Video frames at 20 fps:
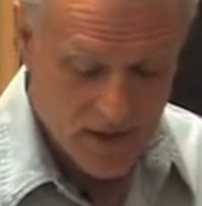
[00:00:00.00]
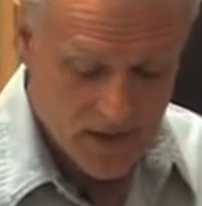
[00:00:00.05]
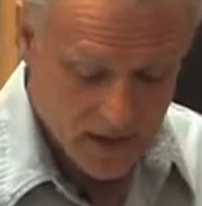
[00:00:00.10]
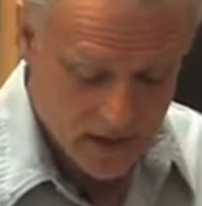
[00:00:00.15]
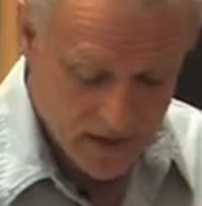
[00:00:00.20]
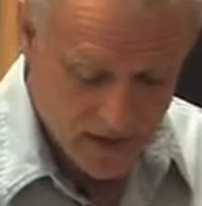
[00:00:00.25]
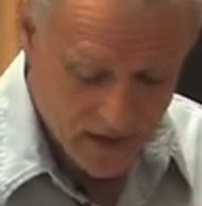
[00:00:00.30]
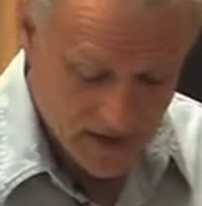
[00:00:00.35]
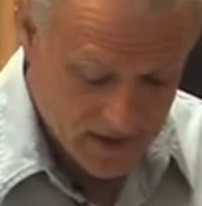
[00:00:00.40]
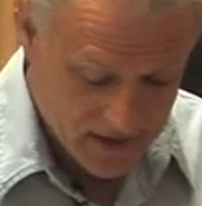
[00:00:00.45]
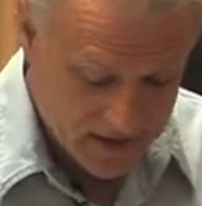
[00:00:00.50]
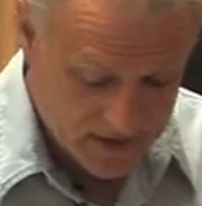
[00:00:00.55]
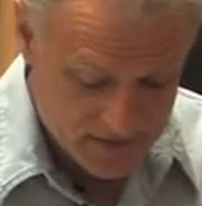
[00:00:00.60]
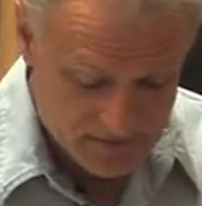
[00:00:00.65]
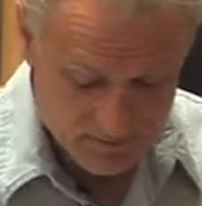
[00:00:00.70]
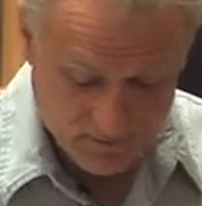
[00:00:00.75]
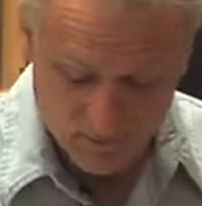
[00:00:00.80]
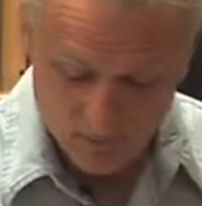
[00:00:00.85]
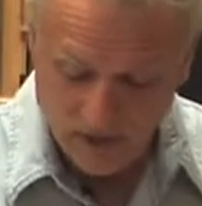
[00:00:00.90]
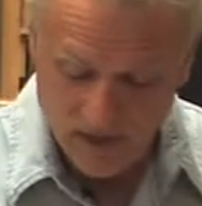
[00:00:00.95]
and
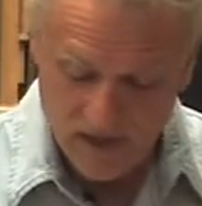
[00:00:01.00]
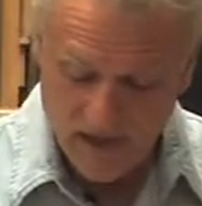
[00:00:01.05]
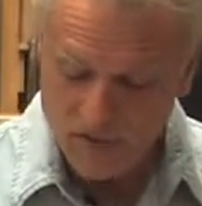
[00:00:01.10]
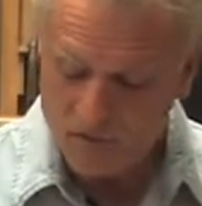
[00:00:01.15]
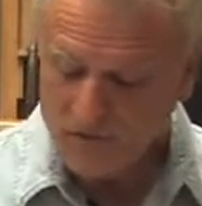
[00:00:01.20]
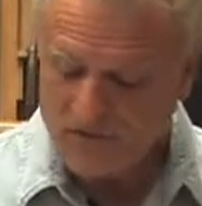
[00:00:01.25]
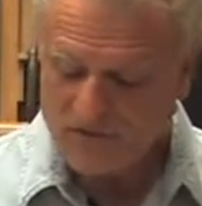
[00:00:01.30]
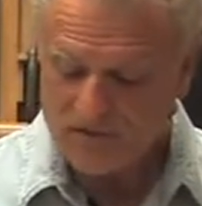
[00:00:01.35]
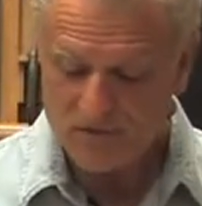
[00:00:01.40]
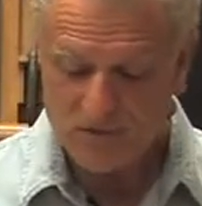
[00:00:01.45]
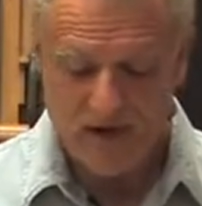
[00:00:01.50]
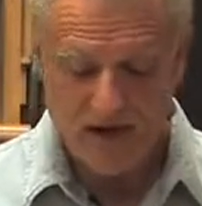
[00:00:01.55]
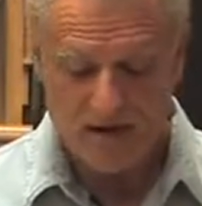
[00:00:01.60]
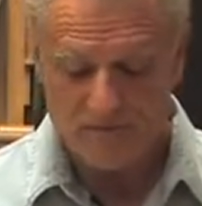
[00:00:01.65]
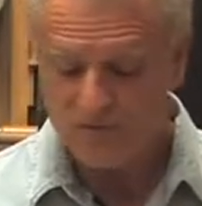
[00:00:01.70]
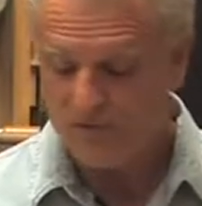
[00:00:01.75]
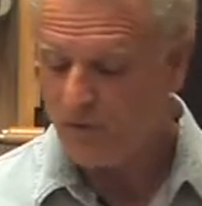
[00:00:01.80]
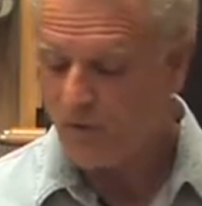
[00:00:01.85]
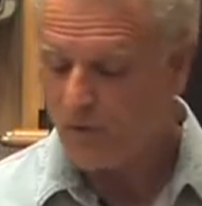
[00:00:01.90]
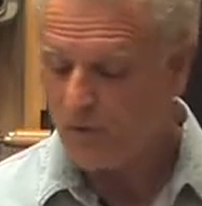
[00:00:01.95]
plywood
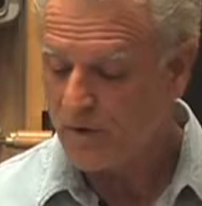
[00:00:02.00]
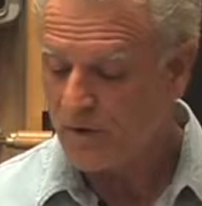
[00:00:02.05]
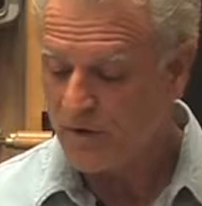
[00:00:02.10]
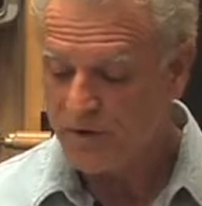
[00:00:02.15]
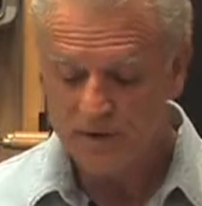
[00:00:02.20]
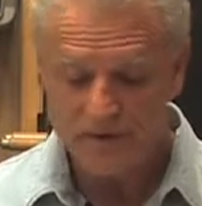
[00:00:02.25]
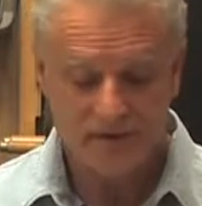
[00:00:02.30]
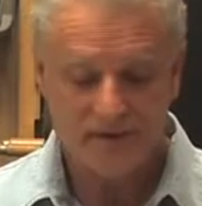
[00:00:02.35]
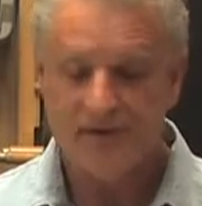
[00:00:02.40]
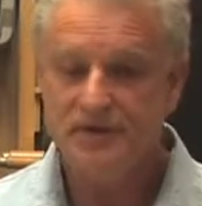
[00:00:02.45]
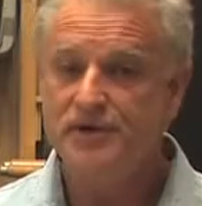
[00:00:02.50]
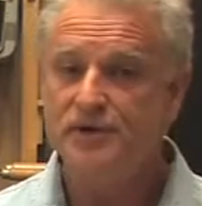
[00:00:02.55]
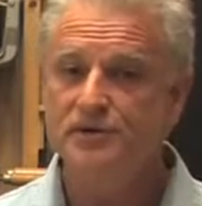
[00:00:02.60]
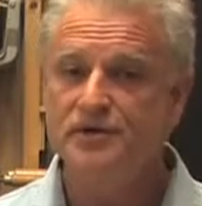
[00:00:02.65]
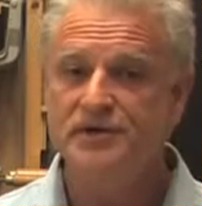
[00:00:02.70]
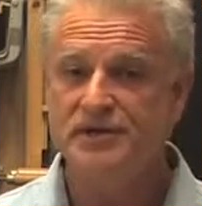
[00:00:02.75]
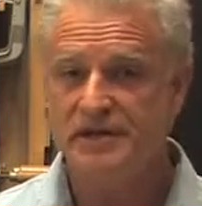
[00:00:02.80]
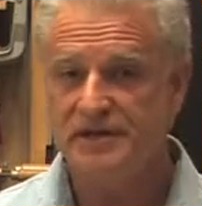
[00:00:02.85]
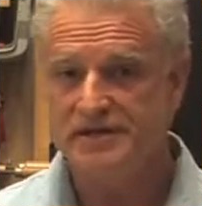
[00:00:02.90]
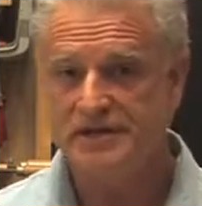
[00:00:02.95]
scrap for the 2
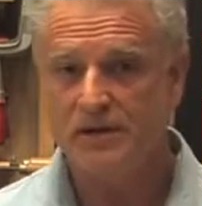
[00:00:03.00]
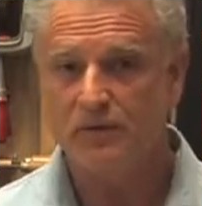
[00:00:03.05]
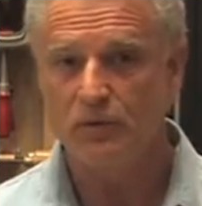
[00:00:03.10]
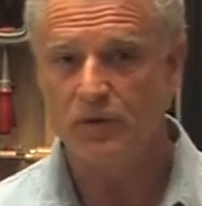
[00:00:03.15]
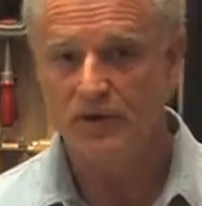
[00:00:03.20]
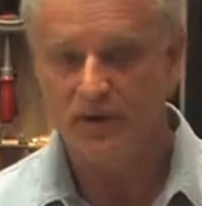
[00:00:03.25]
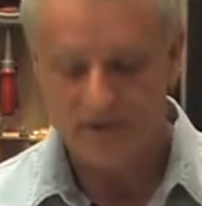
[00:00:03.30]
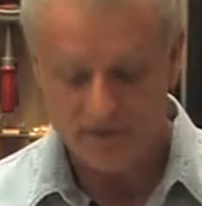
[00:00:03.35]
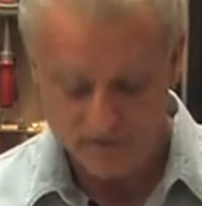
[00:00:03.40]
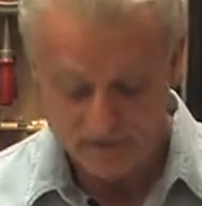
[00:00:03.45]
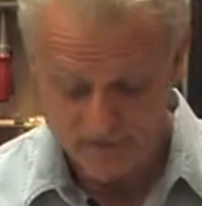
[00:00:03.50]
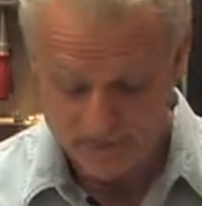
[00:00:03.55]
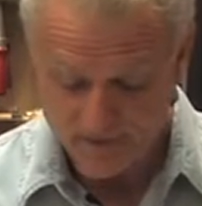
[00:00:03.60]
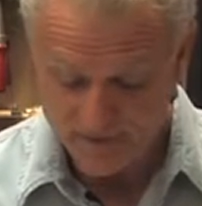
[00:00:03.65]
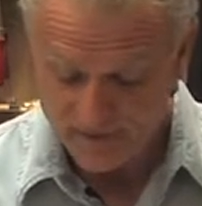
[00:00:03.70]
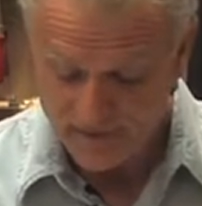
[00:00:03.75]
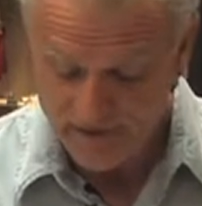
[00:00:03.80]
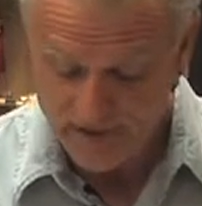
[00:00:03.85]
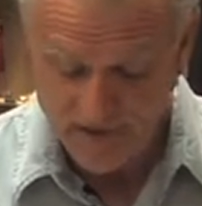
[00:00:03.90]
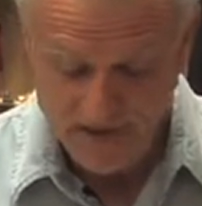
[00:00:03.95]
jigs that we'll
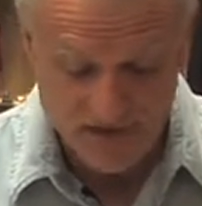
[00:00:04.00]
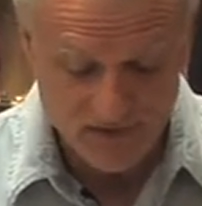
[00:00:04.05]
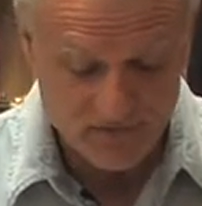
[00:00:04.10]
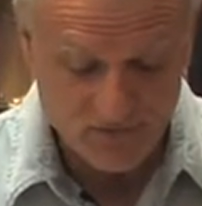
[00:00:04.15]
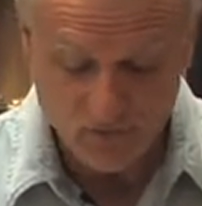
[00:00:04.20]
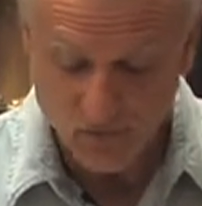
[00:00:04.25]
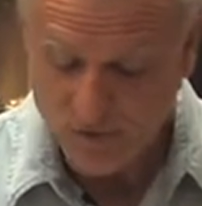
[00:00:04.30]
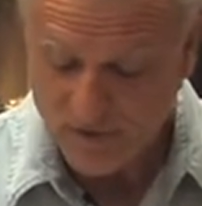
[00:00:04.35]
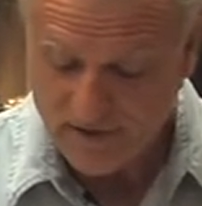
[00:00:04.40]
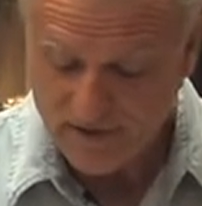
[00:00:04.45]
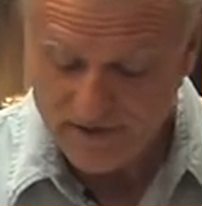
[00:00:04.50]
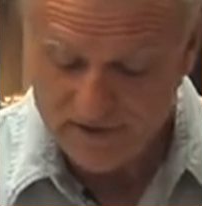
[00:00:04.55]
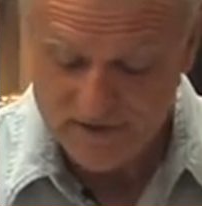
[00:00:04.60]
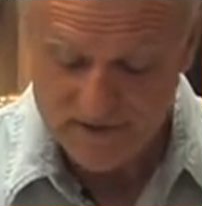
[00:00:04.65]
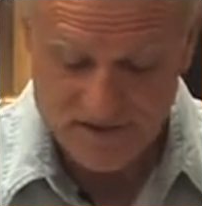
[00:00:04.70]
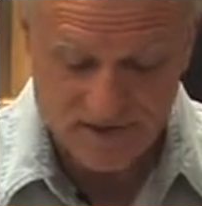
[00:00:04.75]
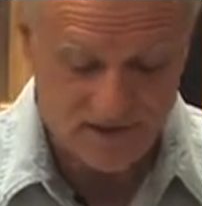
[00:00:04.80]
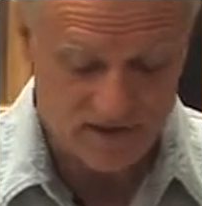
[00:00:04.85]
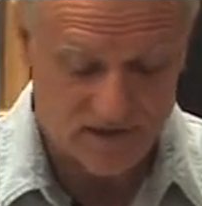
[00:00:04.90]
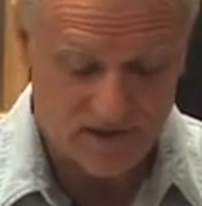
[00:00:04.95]
need for
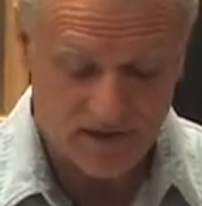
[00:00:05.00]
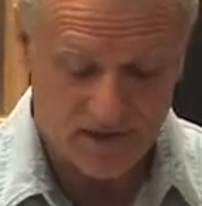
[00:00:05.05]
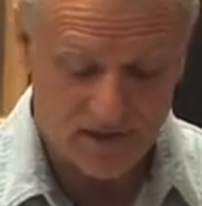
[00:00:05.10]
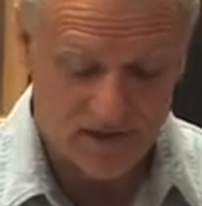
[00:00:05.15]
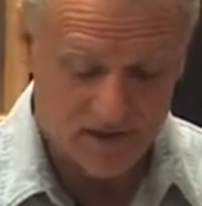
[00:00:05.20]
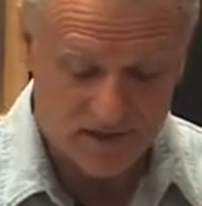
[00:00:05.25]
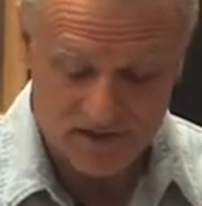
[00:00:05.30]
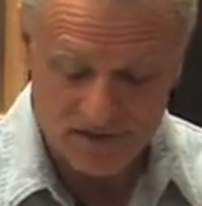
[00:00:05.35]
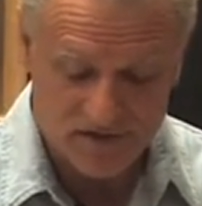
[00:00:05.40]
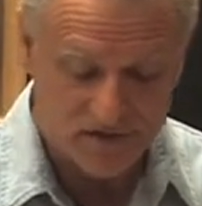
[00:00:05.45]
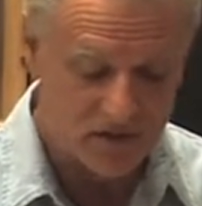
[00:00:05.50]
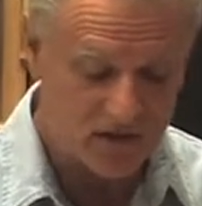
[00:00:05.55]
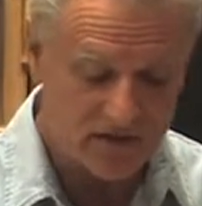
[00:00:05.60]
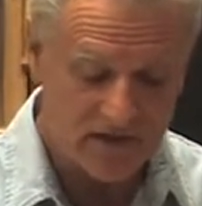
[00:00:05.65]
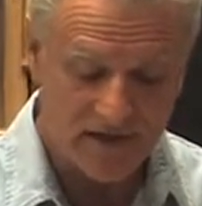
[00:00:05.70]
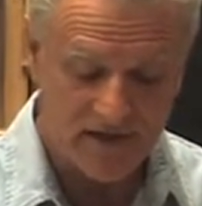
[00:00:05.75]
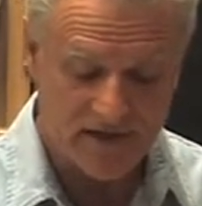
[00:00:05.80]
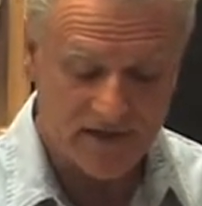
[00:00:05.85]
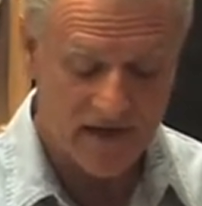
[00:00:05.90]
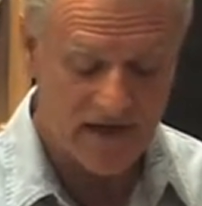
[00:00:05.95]
this
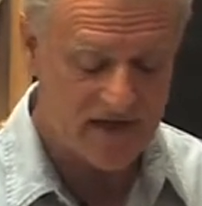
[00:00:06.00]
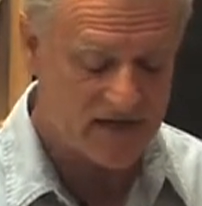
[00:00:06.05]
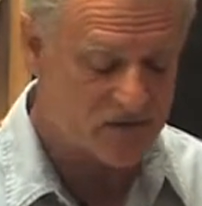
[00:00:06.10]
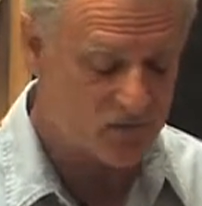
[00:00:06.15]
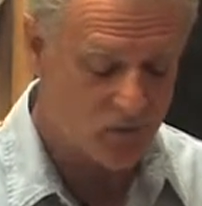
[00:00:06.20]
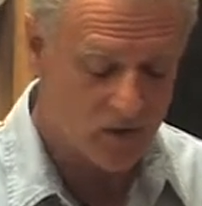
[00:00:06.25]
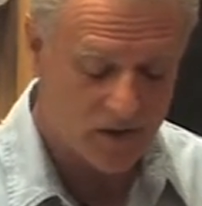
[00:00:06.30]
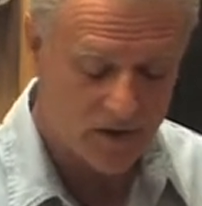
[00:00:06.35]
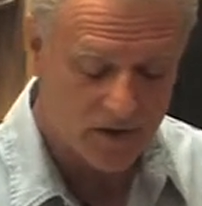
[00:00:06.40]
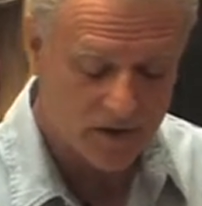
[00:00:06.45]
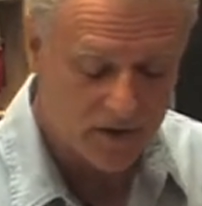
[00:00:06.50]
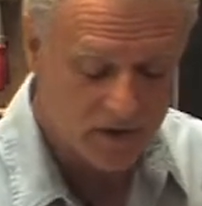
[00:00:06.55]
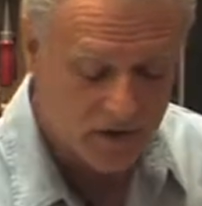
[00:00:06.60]
constructing the casework,